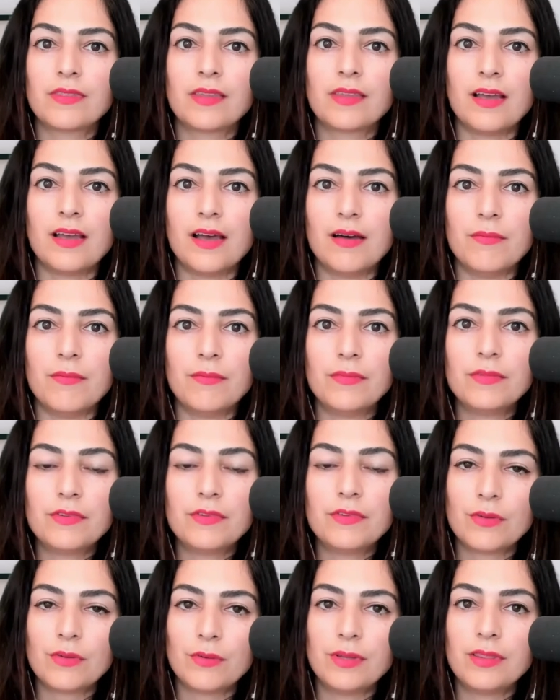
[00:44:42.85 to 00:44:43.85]
um,
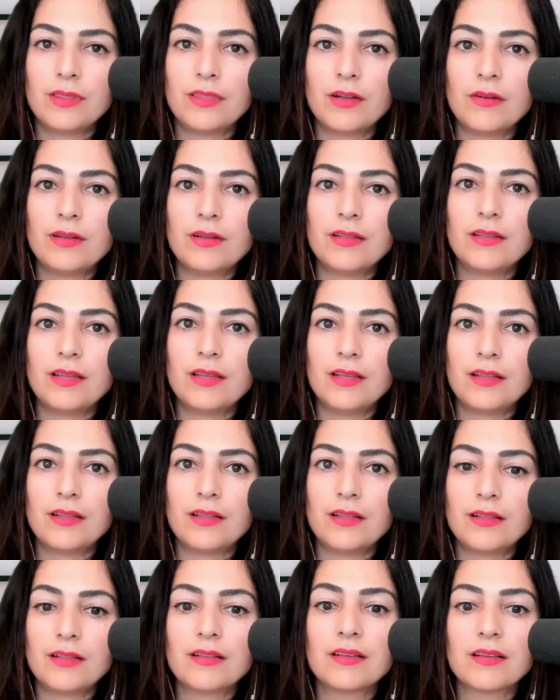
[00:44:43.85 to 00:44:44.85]
so in, they're in
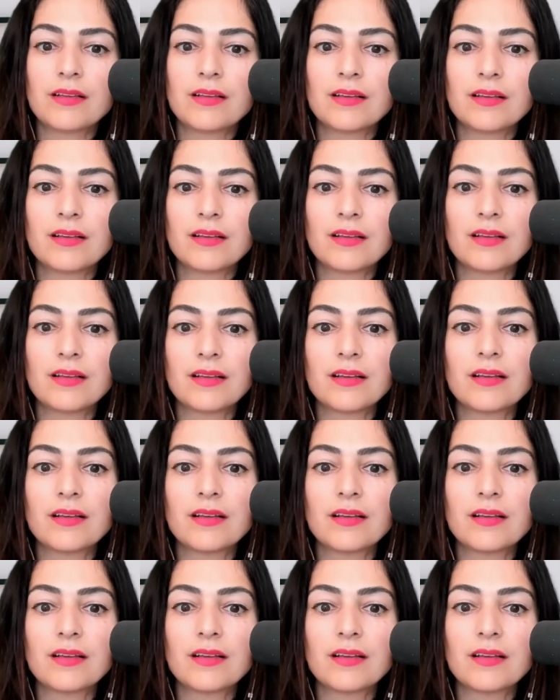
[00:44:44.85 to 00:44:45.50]
oh,